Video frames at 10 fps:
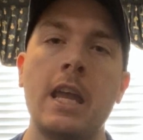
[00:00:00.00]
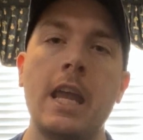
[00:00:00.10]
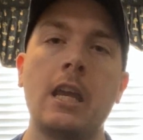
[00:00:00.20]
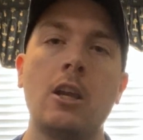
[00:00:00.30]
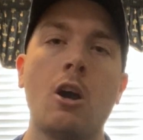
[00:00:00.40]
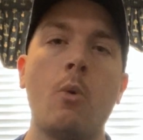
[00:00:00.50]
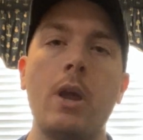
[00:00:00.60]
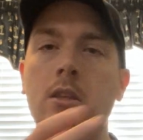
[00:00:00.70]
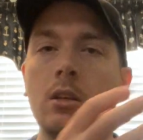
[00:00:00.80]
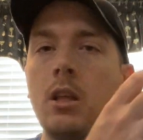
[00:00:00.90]
It can go
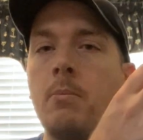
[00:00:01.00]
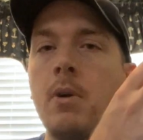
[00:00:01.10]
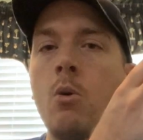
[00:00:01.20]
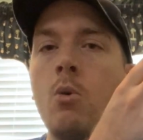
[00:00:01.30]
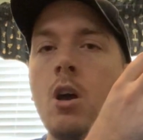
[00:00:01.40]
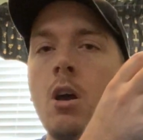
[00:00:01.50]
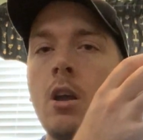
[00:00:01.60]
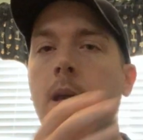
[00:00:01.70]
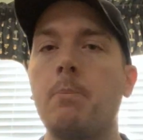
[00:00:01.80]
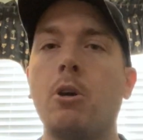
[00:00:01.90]
into Limbo,
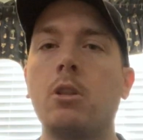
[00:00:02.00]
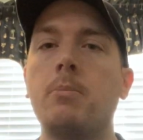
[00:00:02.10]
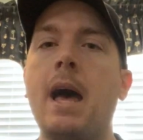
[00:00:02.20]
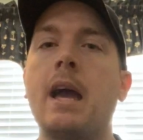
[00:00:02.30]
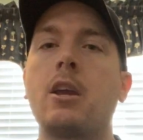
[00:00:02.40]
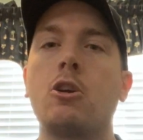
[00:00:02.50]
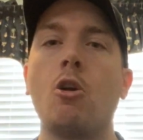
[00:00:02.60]
get pulled back,